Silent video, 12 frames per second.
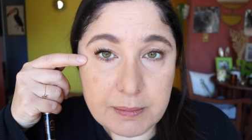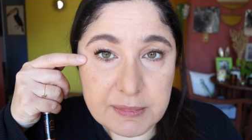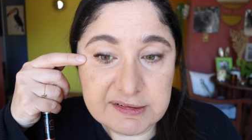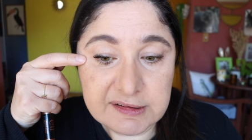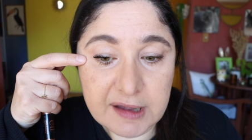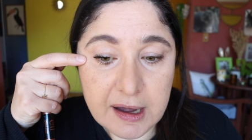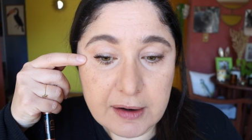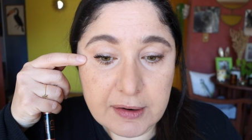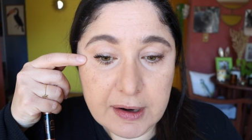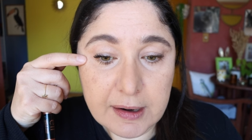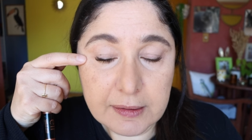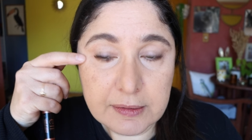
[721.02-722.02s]

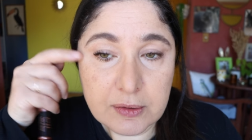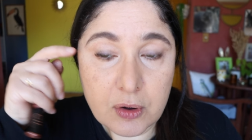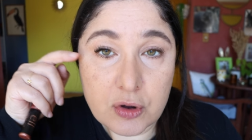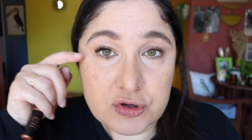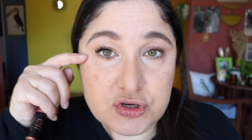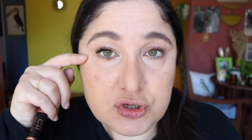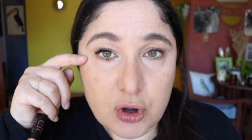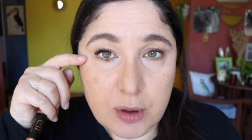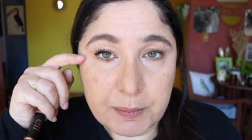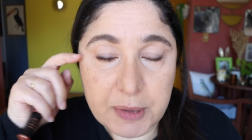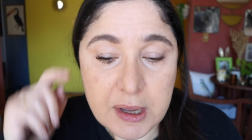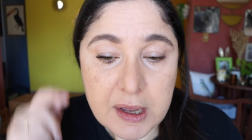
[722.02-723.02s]
mascara on
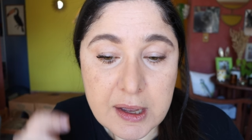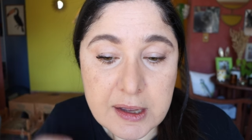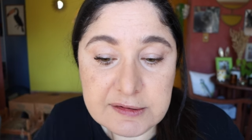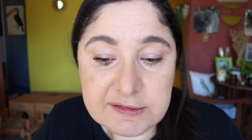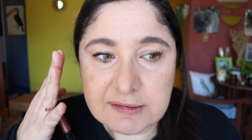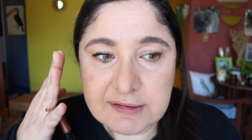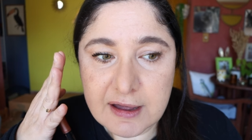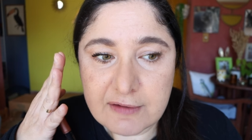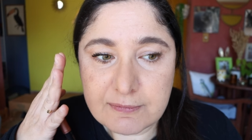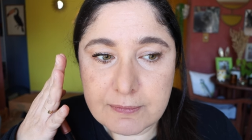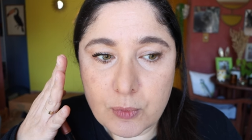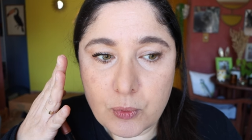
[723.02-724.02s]
top. It does have
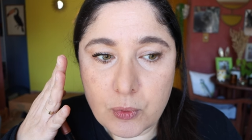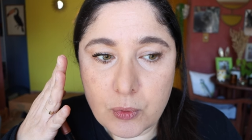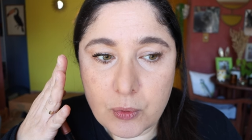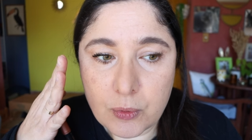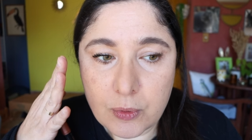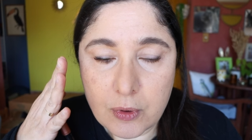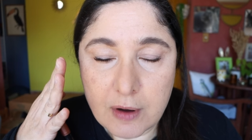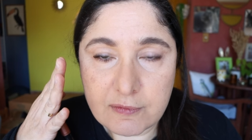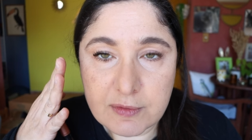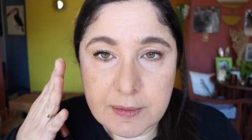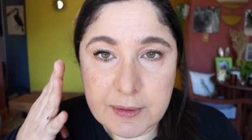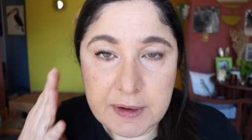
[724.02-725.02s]
more of
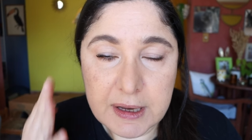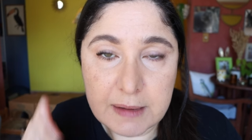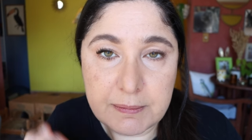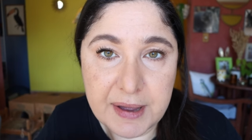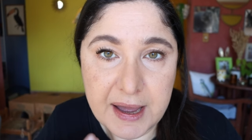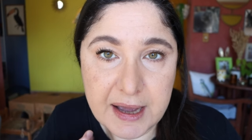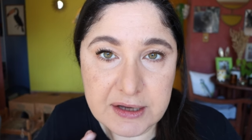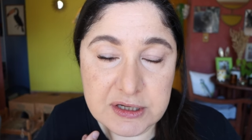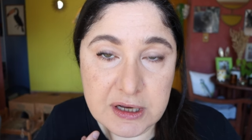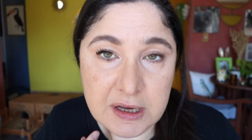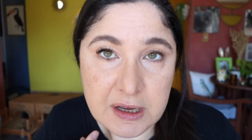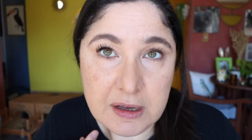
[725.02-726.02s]
an impact
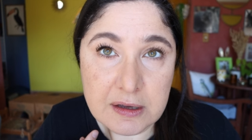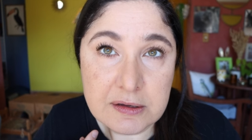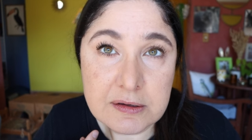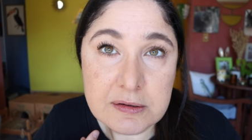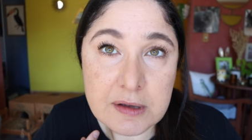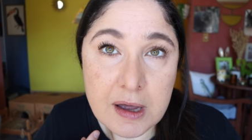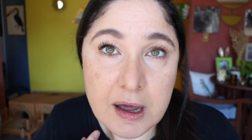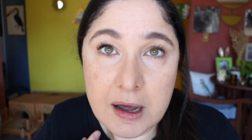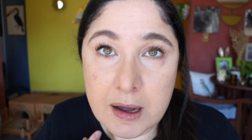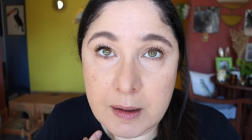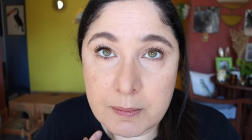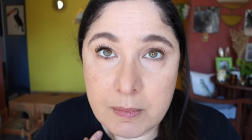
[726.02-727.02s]

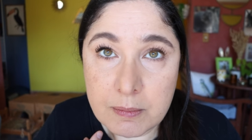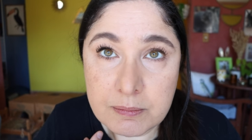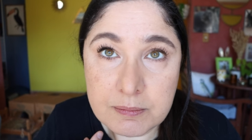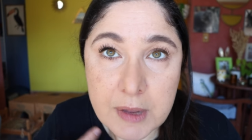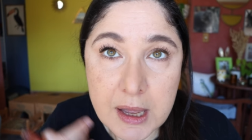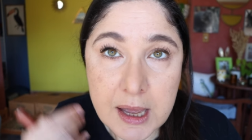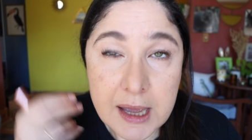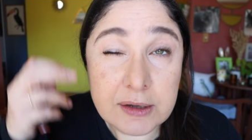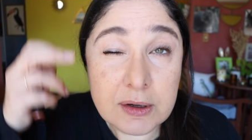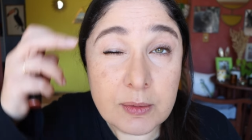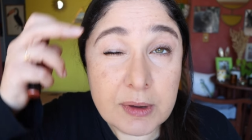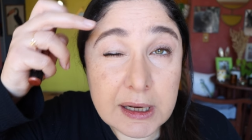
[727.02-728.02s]
um, and
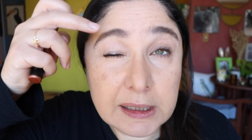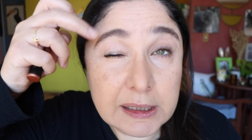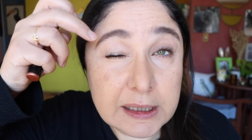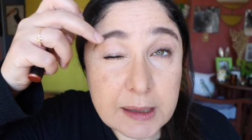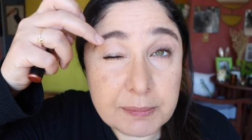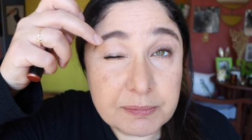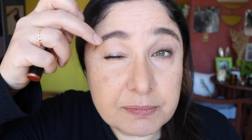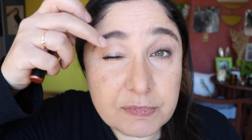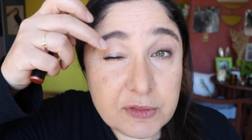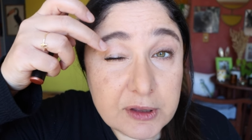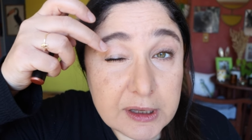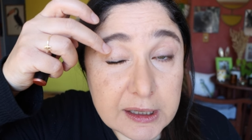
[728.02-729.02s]
I'm going to clean up
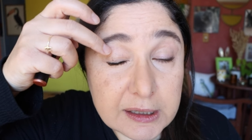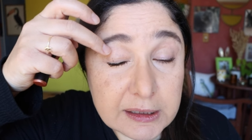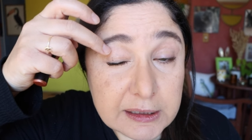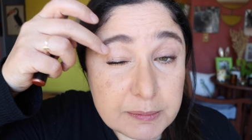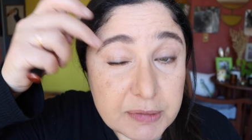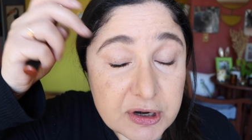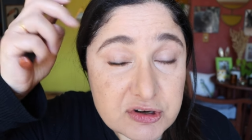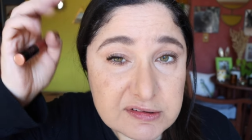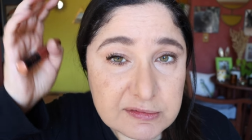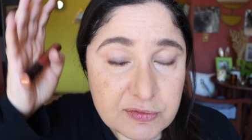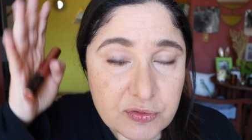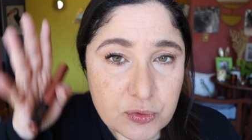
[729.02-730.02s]
the lid but I just
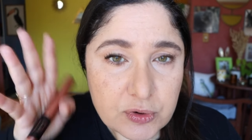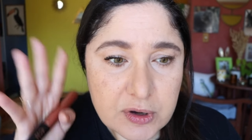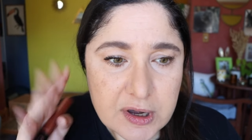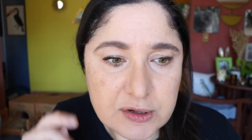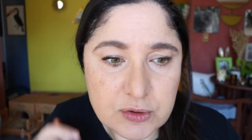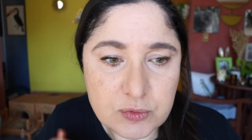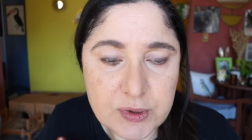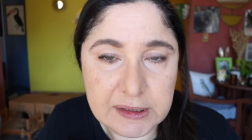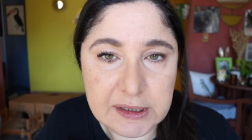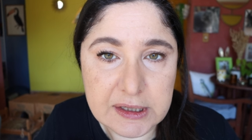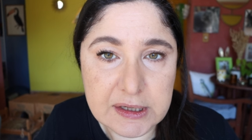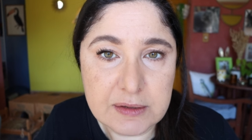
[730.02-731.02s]
thought I'd
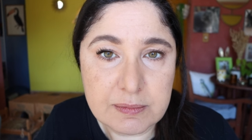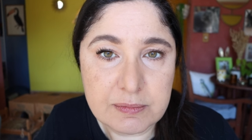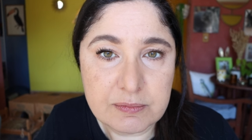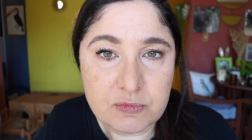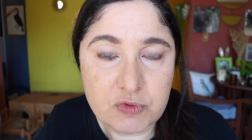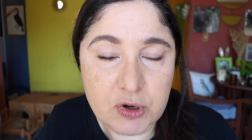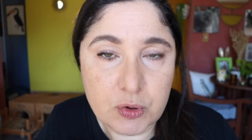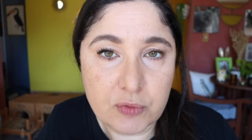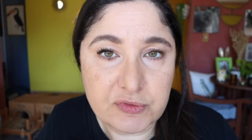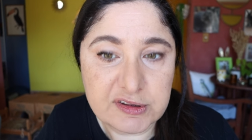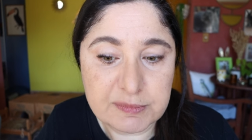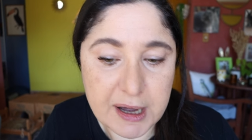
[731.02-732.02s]
quickly record
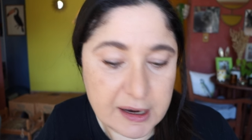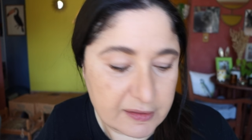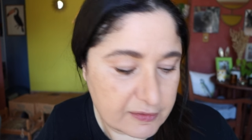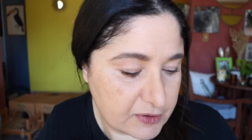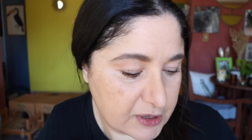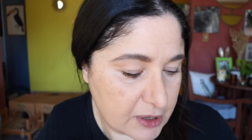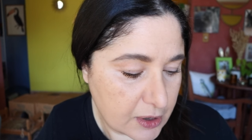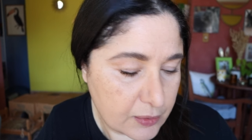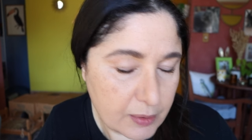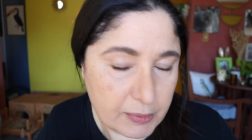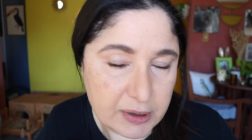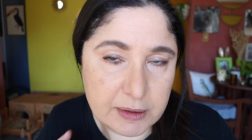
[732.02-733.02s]
this part of the video.
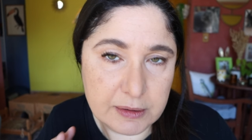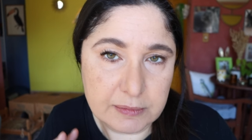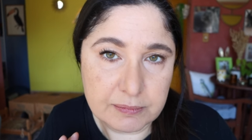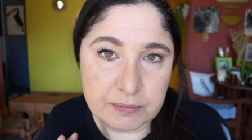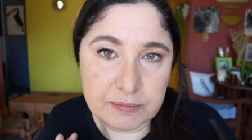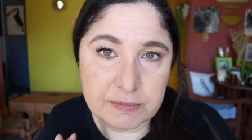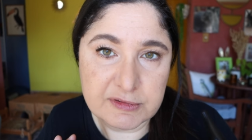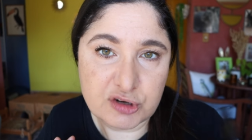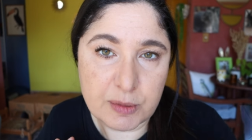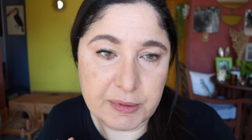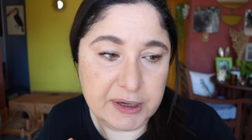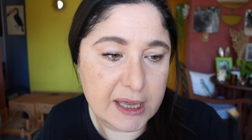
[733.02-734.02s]
I'm going to
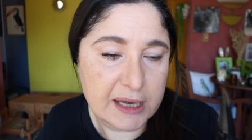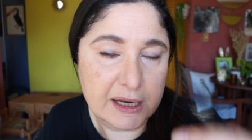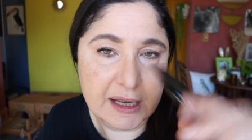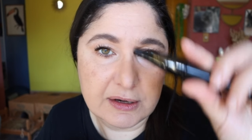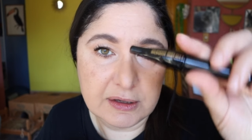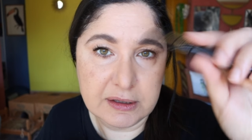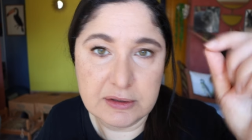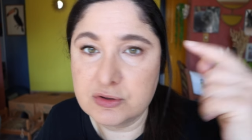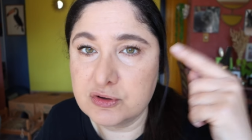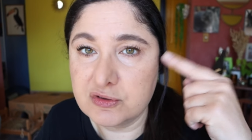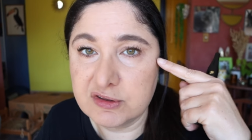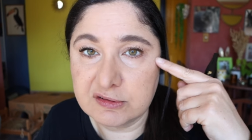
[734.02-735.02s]
stop it again and
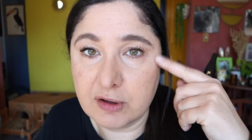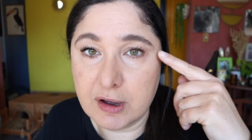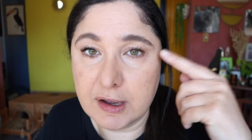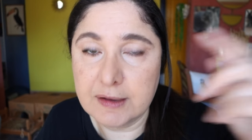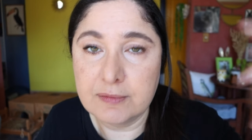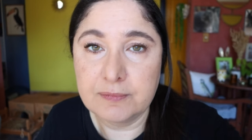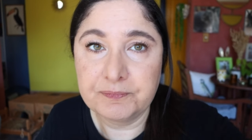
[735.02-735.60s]
do this eye